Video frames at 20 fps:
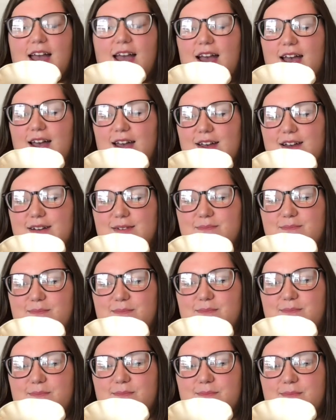
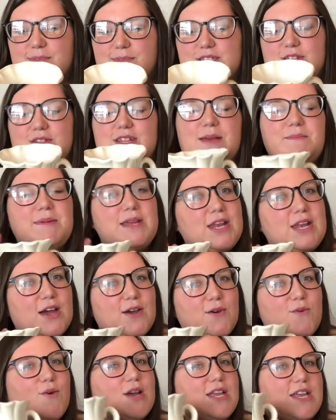So let me
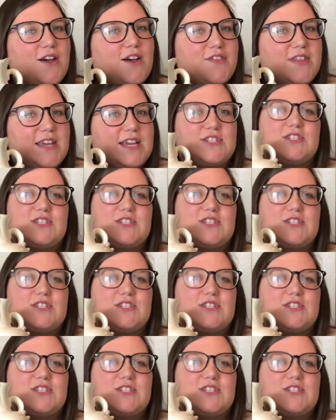know what y'all think.